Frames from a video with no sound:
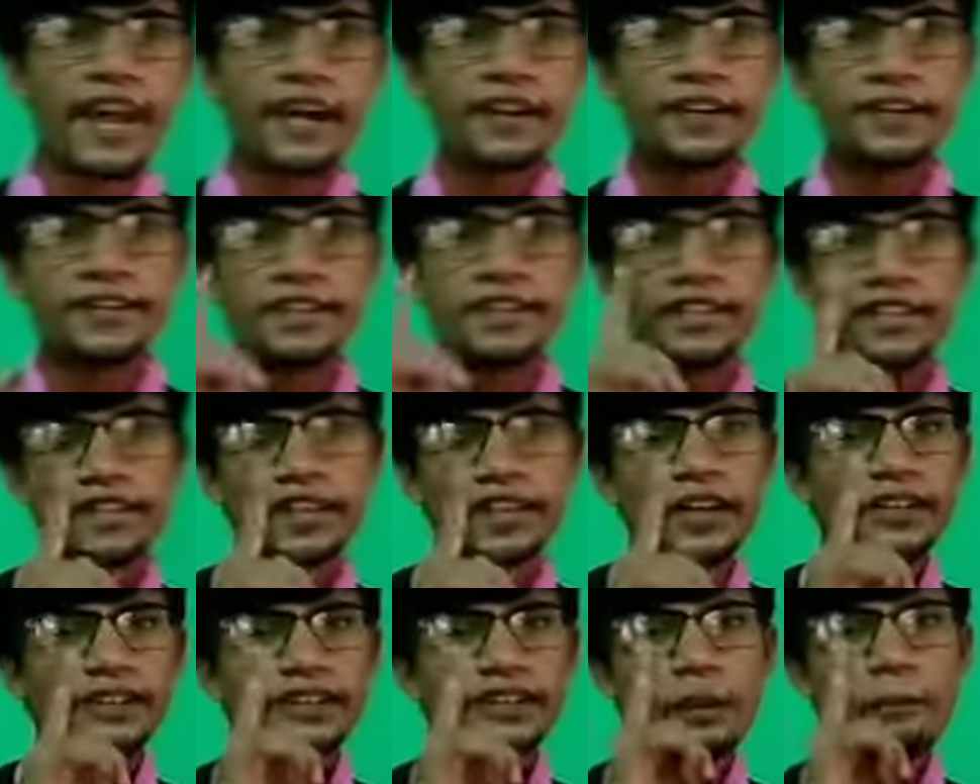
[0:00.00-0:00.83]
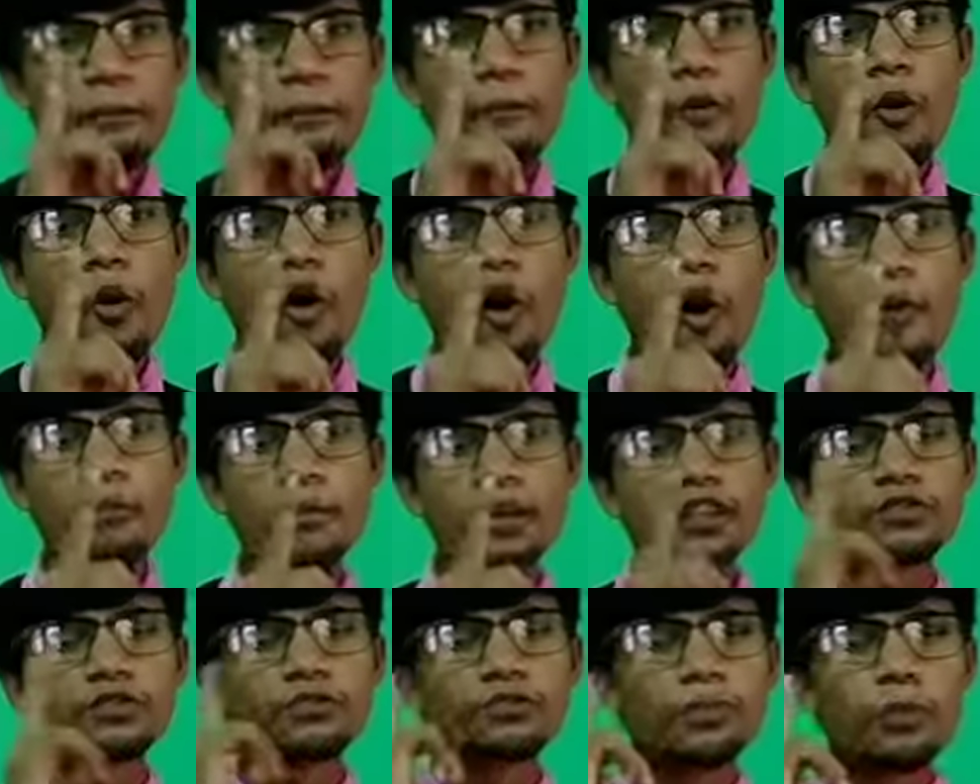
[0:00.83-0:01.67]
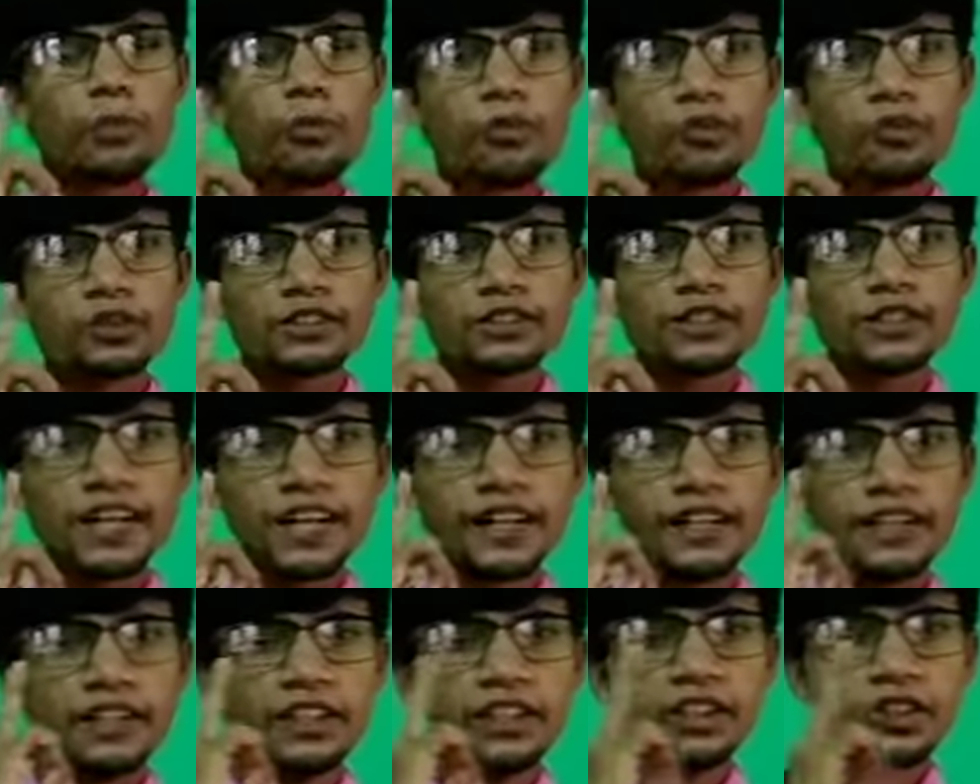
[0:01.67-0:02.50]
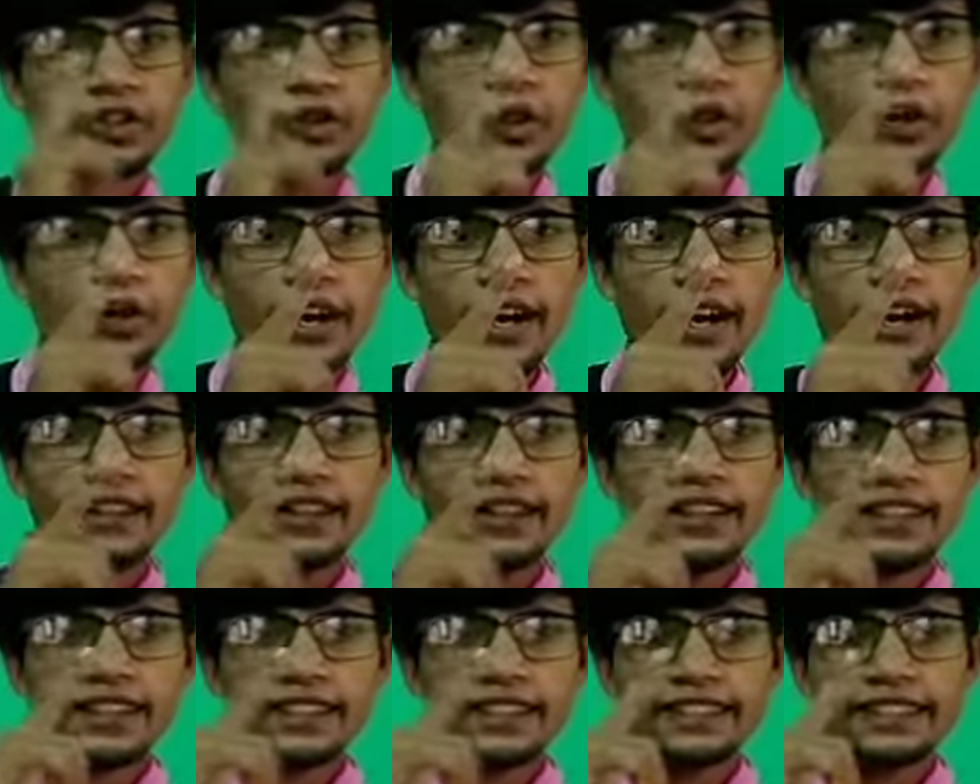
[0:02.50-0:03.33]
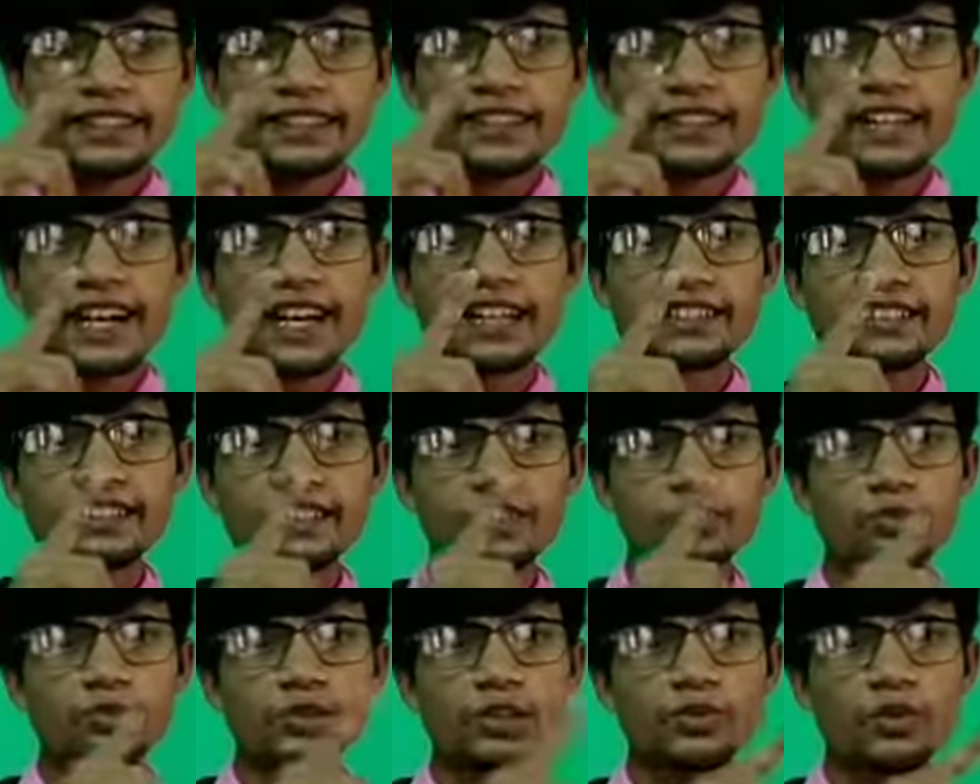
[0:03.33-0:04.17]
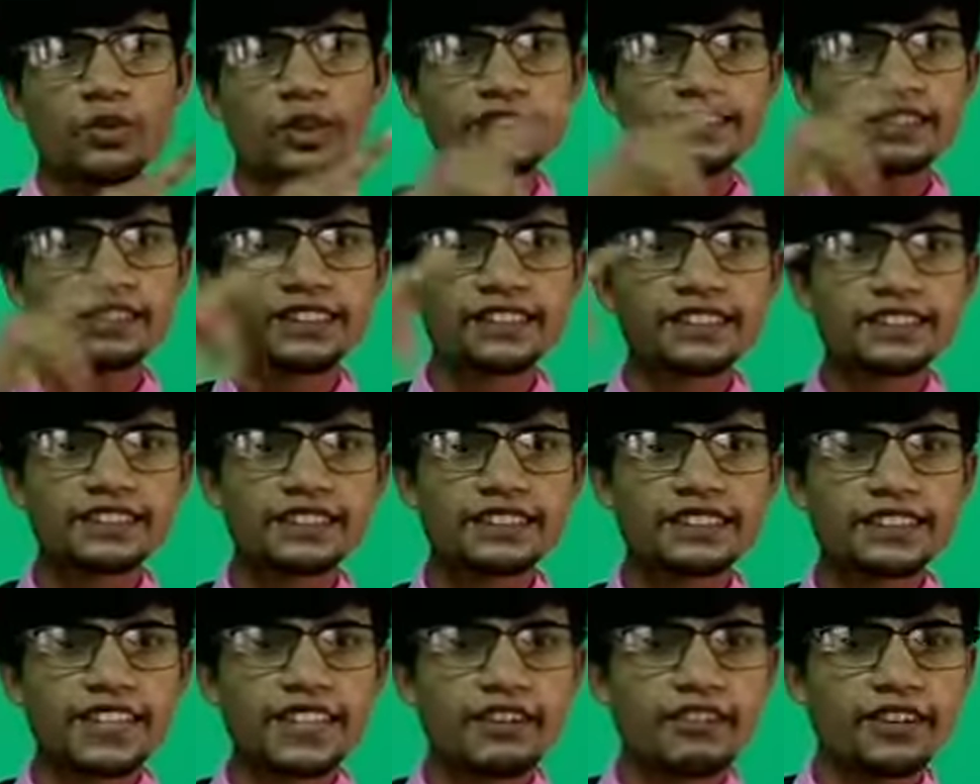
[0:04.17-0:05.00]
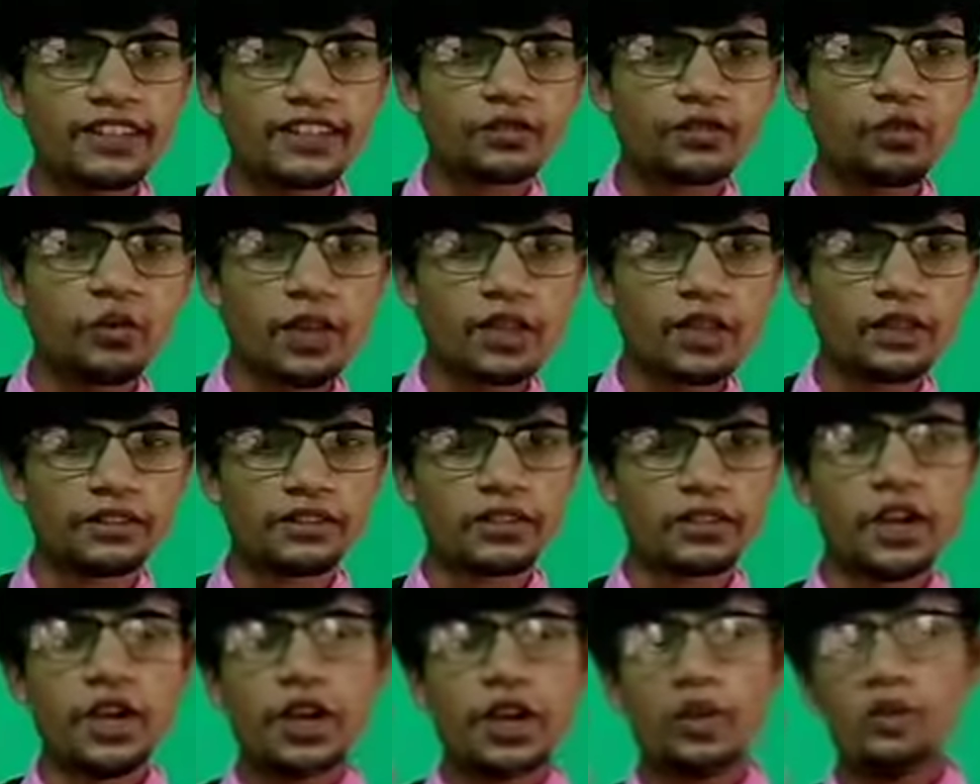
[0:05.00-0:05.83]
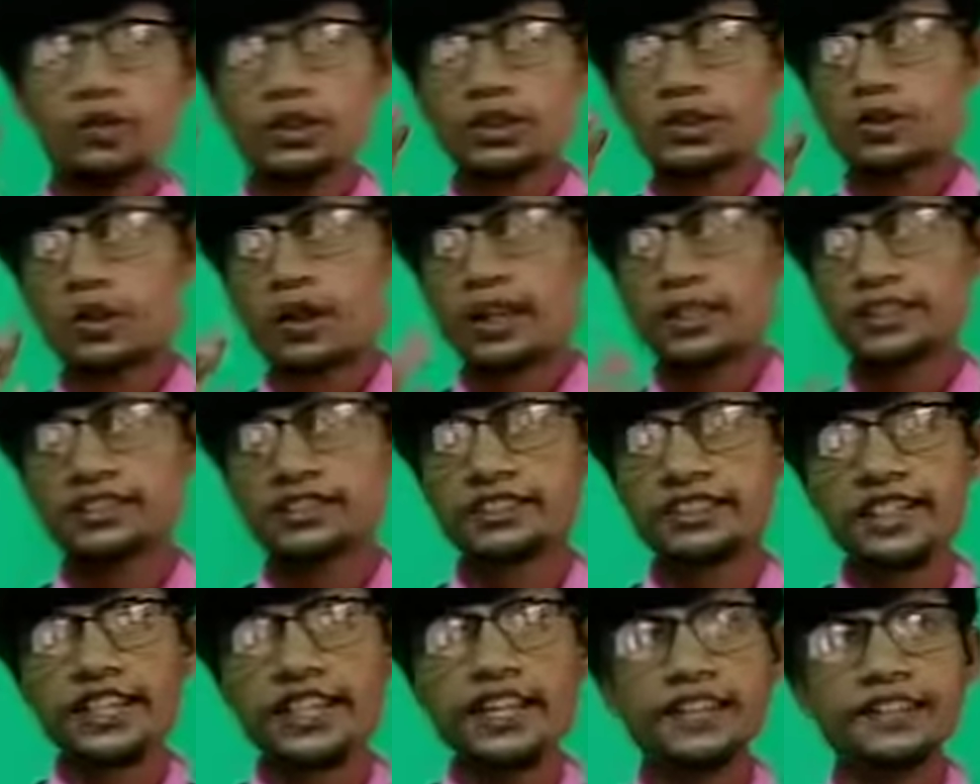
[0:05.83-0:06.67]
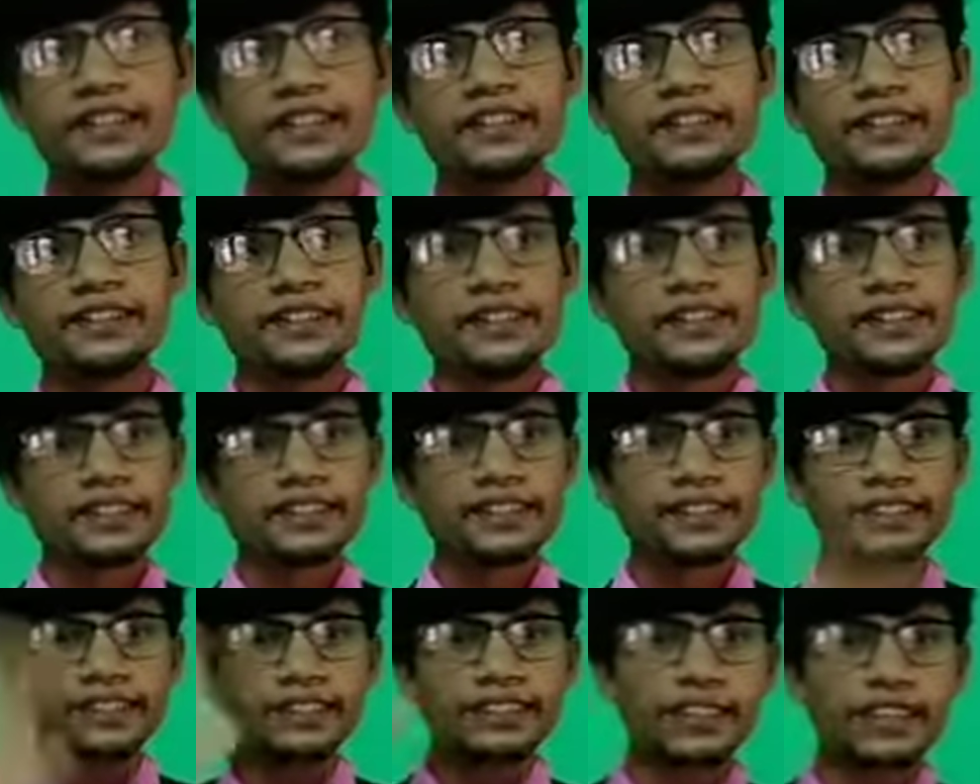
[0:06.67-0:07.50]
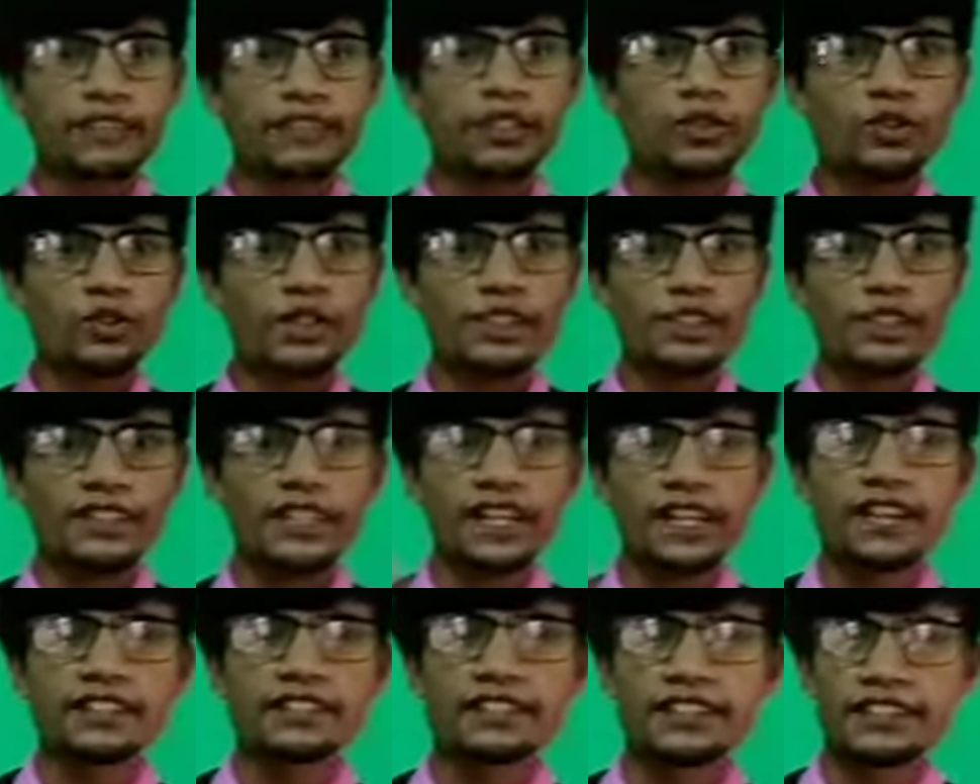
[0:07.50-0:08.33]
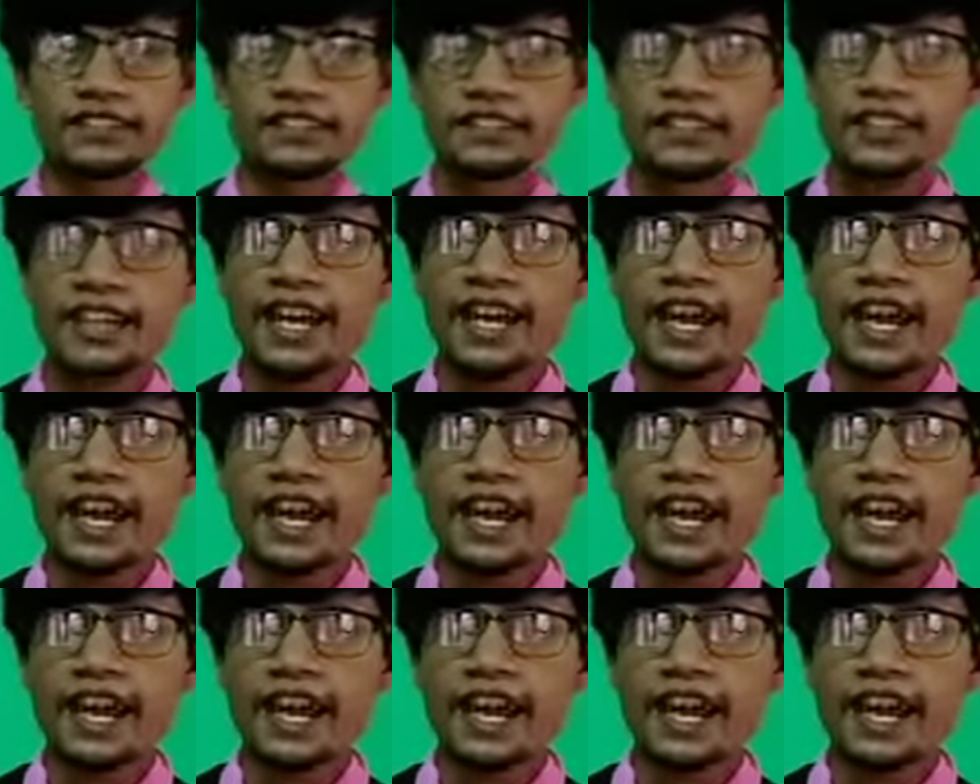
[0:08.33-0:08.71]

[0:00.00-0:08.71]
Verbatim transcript: And here, the mom had put the sugar in the glasses, which was this seventh one, which was the seventh one glasses.